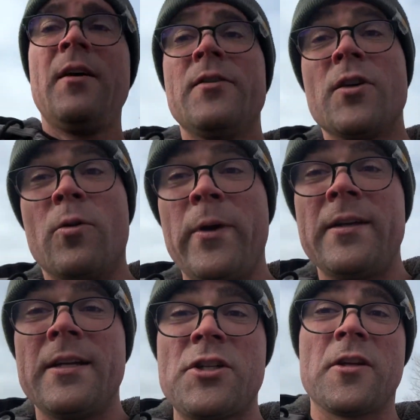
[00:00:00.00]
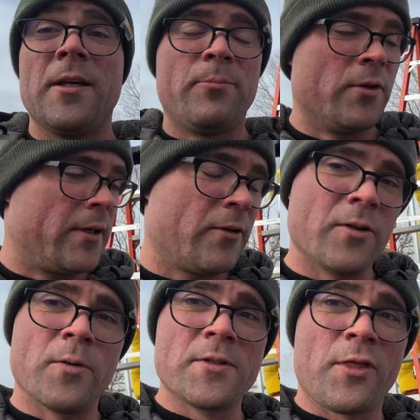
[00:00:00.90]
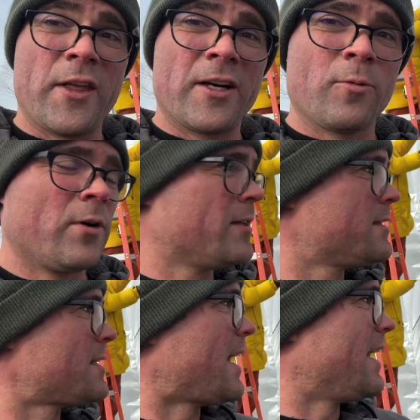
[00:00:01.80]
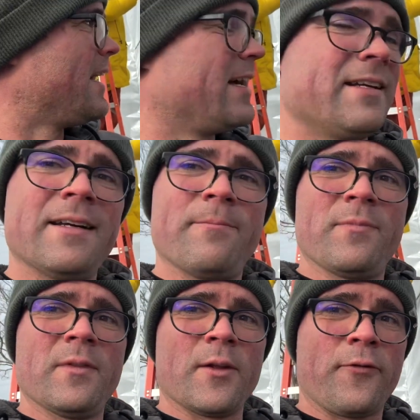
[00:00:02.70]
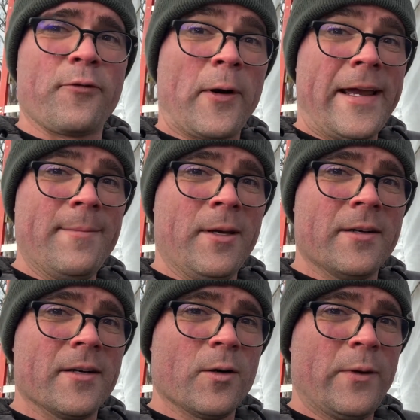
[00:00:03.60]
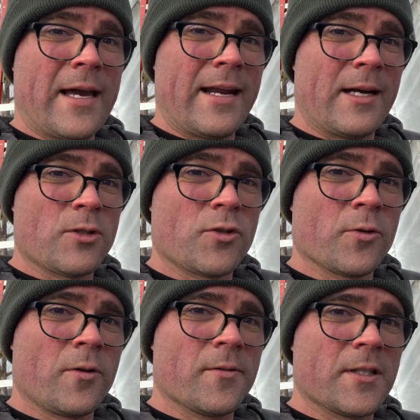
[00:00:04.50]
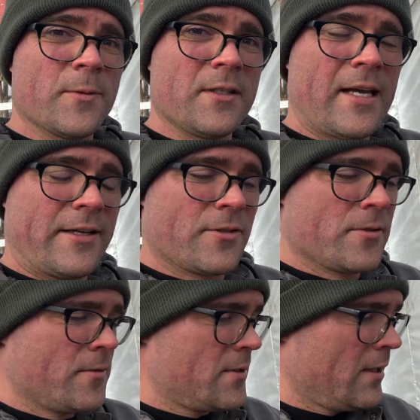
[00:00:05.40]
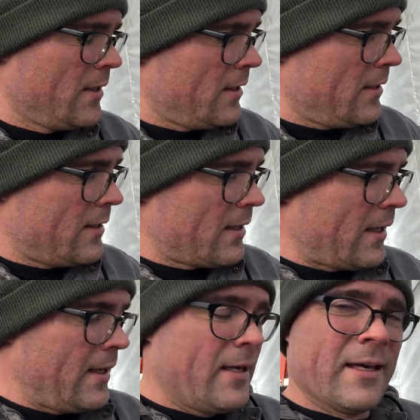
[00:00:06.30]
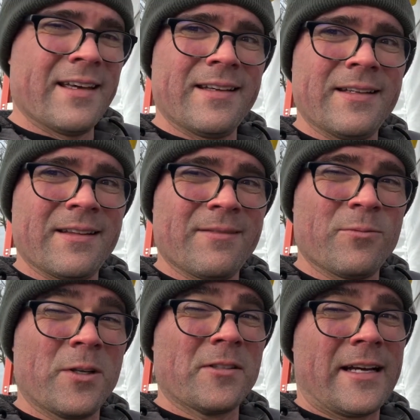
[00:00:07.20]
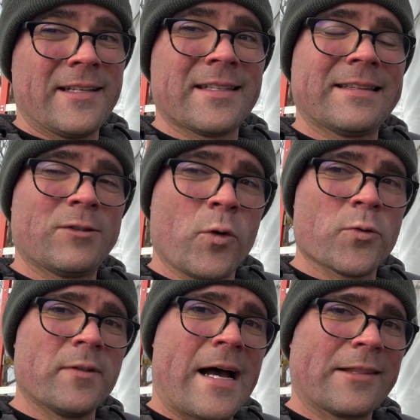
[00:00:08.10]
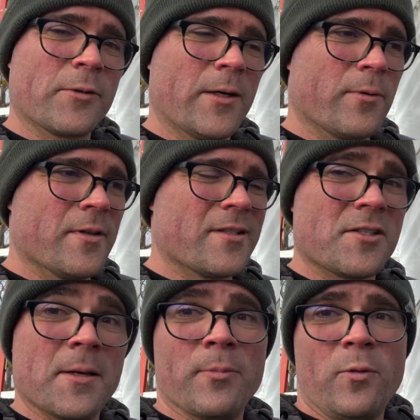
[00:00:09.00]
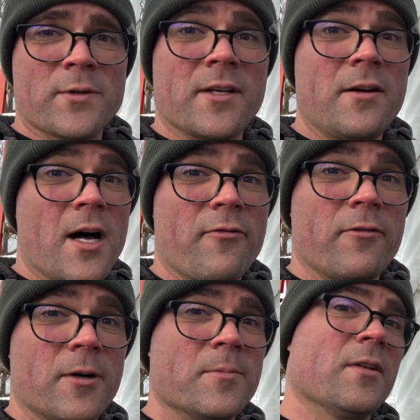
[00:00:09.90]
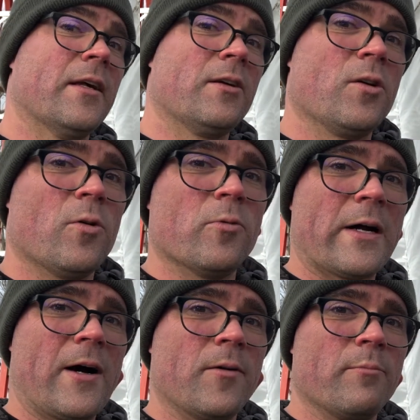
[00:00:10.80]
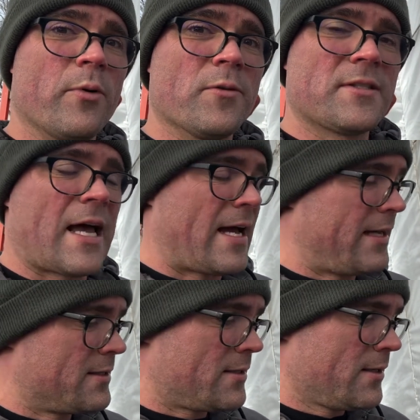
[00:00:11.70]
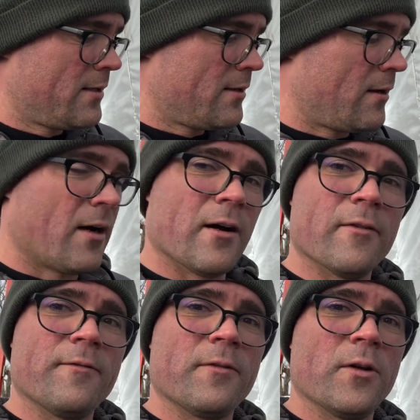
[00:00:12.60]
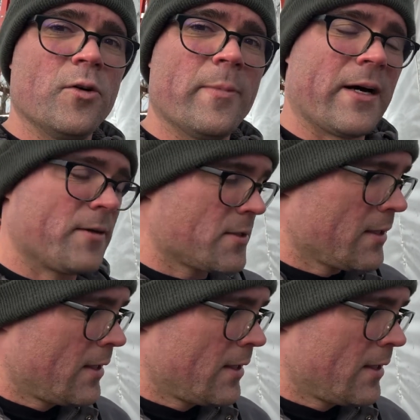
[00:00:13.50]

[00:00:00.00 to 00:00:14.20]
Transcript: So we initially put those thinner ones on the frame here. We kind of had to screw those in with the tech screws, and we realized that those were not the right ones. There simply wasn't enough of them to like go around both sides of the hoop house.